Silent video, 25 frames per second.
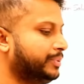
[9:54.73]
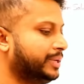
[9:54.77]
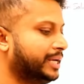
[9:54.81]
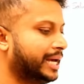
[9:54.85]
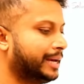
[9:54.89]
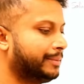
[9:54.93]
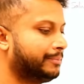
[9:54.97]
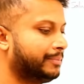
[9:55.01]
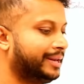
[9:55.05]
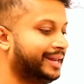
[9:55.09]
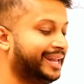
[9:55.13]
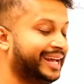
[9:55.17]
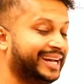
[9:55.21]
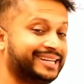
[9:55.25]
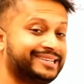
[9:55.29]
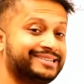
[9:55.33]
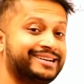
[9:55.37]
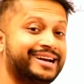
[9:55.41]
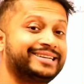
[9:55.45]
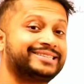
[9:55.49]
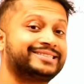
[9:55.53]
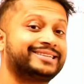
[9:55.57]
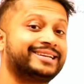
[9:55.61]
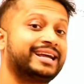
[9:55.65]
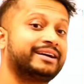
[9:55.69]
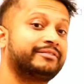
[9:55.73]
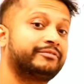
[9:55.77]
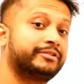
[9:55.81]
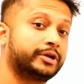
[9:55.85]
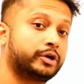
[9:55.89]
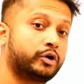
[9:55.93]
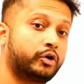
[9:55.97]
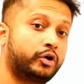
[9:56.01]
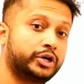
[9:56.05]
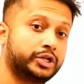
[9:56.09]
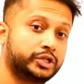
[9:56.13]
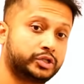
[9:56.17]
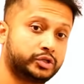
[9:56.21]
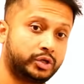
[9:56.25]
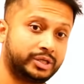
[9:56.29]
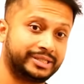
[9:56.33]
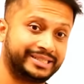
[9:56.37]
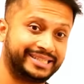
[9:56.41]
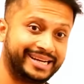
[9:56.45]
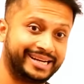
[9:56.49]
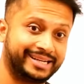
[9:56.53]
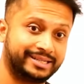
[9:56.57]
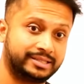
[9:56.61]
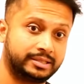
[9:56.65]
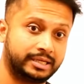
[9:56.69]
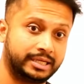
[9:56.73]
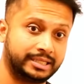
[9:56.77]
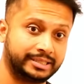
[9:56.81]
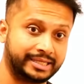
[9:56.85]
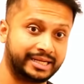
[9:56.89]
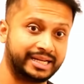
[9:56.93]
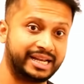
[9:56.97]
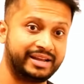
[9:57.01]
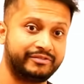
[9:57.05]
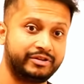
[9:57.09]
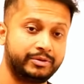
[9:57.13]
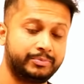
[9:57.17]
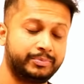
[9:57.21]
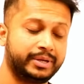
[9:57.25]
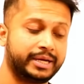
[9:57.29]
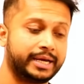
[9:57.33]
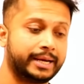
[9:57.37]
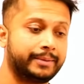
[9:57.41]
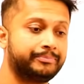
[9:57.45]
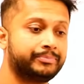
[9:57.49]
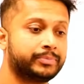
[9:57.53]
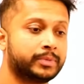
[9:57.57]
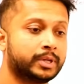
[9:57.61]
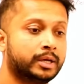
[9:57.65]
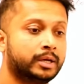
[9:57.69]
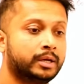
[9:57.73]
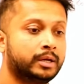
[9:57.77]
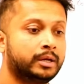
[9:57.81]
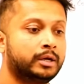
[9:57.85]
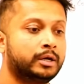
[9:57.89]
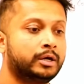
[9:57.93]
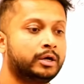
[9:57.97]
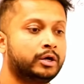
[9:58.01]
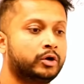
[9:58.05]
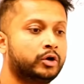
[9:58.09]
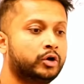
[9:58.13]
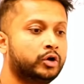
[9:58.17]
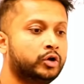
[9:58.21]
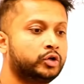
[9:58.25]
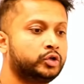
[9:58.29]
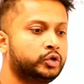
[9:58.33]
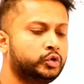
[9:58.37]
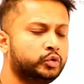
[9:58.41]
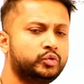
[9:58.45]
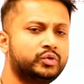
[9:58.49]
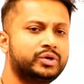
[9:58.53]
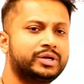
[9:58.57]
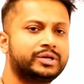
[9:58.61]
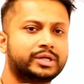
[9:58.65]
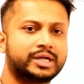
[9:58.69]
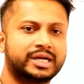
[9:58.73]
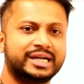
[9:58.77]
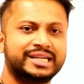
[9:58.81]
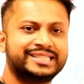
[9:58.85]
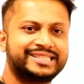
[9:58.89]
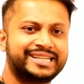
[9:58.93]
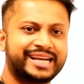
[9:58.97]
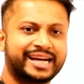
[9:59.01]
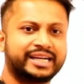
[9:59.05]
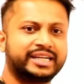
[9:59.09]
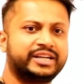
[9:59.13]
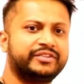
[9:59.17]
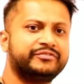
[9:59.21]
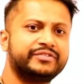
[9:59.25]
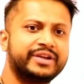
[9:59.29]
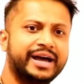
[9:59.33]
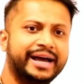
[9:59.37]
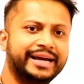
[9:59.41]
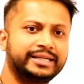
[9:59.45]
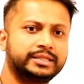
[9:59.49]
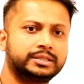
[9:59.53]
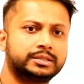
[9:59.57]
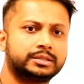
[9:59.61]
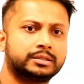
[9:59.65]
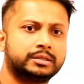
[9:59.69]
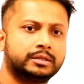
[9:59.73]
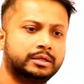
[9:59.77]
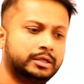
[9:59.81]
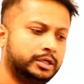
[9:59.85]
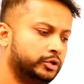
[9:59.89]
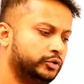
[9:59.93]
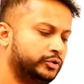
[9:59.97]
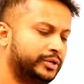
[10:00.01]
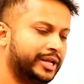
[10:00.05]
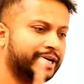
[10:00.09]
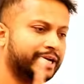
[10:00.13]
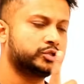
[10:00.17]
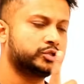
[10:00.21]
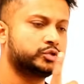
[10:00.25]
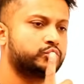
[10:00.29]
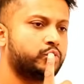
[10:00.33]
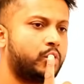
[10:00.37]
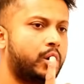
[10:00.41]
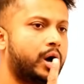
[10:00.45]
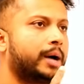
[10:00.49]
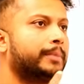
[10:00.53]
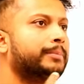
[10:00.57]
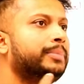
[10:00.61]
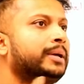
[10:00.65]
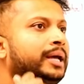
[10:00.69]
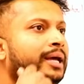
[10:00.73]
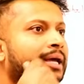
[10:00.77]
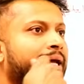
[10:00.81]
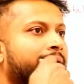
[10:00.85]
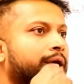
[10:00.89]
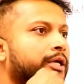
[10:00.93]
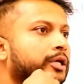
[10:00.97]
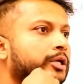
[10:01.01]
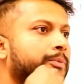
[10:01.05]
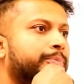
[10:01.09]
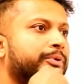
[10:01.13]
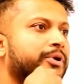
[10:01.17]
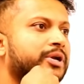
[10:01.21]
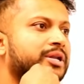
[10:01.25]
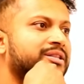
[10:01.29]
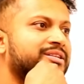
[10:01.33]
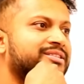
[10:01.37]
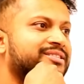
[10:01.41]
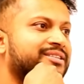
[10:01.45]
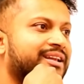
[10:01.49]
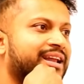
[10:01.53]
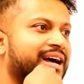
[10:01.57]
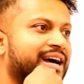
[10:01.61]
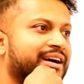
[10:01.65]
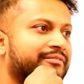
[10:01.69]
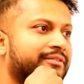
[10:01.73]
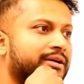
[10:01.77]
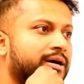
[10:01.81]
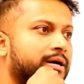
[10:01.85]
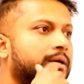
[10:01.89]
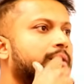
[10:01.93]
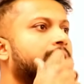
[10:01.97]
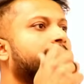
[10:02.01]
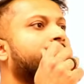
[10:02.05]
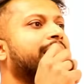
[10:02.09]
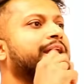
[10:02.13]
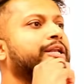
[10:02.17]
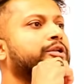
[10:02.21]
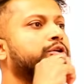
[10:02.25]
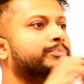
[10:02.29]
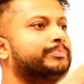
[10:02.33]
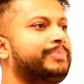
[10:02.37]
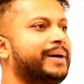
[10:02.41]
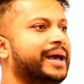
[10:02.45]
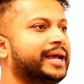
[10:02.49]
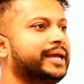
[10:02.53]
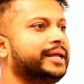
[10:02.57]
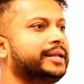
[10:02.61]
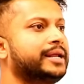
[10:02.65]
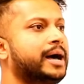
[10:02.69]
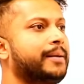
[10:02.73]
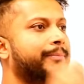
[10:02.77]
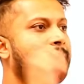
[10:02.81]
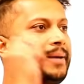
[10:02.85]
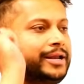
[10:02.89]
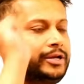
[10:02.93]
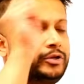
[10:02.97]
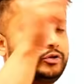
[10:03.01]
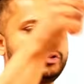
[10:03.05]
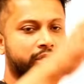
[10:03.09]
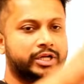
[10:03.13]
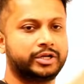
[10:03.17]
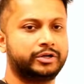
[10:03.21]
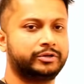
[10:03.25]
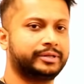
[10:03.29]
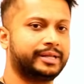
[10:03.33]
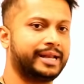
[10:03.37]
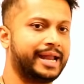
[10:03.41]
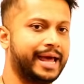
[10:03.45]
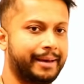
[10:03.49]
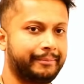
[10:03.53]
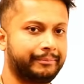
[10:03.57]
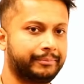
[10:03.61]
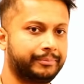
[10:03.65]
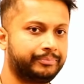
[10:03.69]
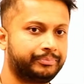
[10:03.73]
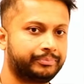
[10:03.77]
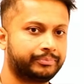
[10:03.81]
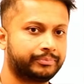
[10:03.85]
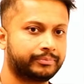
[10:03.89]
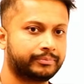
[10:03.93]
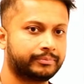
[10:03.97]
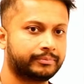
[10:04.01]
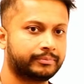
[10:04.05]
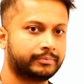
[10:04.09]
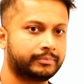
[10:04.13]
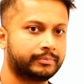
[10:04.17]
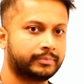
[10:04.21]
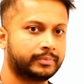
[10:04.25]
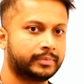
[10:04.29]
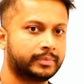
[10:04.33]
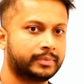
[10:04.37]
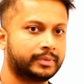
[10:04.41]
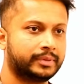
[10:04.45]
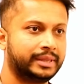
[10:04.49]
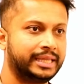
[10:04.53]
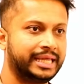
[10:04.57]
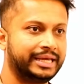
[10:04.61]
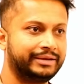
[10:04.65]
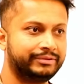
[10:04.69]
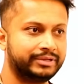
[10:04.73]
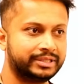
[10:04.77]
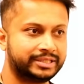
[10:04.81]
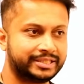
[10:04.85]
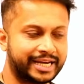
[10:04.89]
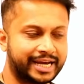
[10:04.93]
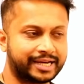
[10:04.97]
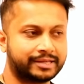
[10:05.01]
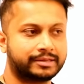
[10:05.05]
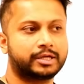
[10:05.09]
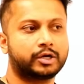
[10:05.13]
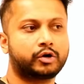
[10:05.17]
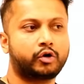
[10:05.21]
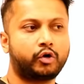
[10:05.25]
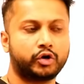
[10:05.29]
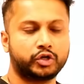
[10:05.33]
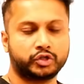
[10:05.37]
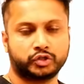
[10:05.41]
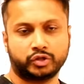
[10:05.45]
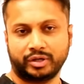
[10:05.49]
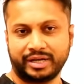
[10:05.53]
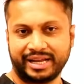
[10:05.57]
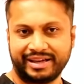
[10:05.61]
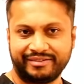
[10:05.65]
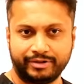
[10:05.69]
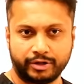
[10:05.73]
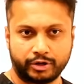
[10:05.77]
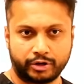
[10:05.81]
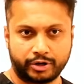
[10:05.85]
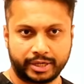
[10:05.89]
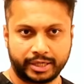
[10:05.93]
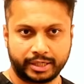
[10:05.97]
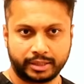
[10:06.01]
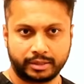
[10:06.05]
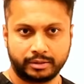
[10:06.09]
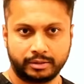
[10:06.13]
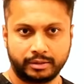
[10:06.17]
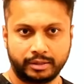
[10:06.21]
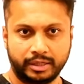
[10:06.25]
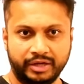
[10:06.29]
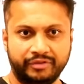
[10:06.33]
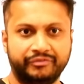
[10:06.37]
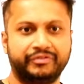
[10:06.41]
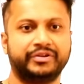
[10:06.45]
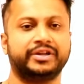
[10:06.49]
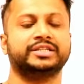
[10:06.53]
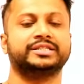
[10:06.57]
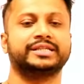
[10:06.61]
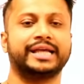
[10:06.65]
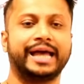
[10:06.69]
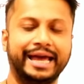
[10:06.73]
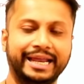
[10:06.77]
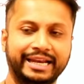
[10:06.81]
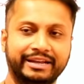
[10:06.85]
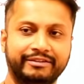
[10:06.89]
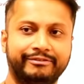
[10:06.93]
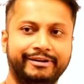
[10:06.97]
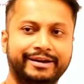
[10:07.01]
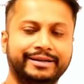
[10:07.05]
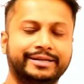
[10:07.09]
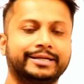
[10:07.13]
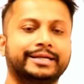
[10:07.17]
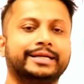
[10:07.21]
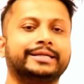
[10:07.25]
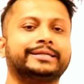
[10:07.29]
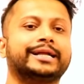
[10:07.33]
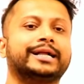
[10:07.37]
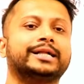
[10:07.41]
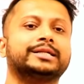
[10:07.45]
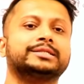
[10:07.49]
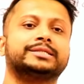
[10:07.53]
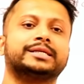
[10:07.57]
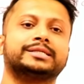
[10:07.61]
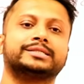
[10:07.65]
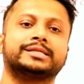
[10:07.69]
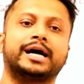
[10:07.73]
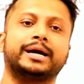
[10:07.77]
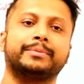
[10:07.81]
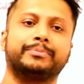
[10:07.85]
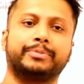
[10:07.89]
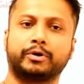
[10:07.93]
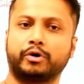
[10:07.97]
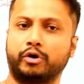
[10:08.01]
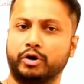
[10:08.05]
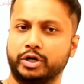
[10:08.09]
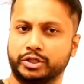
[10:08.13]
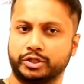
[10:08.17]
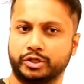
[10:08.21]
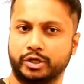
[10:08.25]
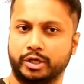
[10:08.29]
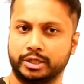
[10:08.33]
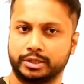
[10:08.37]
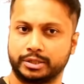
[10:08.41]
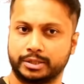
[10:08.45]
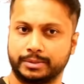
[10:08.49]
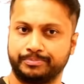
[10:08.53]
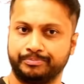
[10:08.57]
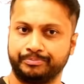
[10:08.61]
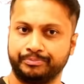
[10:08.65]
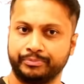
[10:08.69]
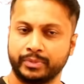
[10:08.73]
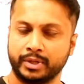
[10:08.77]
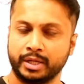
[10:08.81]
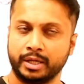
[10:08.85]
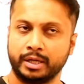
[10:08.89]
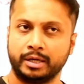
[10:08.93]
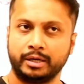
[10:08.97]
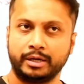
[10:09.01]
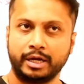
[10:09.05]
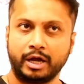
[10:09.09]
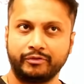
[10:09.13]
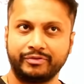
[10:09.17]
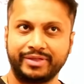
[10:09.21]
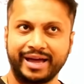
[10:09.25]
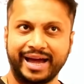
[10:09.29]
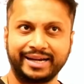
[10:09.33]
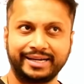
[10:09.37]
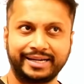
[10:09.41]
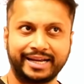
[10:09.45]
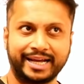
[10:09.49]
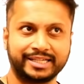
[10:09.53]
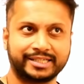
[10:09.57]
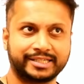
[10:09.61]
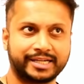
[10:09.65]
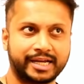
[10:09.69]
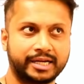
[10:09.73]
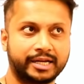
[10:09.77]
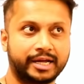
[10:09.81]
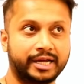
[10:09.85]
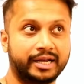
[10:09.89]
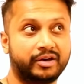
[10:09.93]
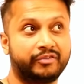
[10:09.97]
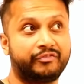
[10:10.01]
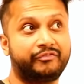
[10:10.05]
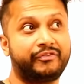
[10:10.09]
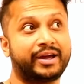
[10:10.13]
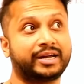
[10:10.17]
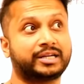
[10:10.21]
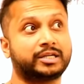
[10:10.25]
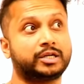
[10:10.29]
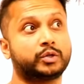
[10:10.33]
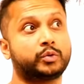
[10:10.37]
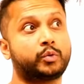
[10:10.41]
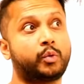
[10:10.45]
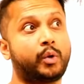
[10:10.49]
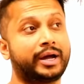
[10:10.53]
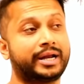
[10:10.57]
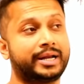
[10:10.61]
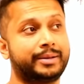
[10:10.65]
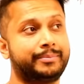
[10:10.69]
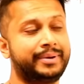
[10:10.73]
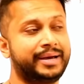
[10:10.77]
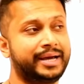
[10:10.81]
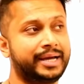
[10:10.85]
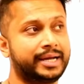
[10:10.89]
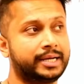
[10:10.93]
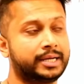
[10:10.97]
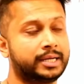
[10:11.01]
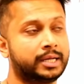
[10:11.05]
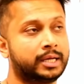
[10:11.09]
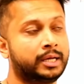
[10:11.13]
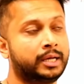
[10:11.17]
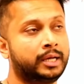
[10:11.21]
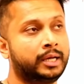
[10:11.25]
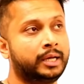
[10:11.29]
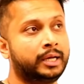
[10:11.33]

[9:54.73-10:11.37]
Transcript: p m late night salivary cortisol test, it's at eleven p m, two consecutive nights, you a swab, you put it in the saliva and you pack it up and you send it to the lab. They will check the cortisol level on it. If it is elevated, it tells this hypercortisolism. Now that test can get affected quite a bit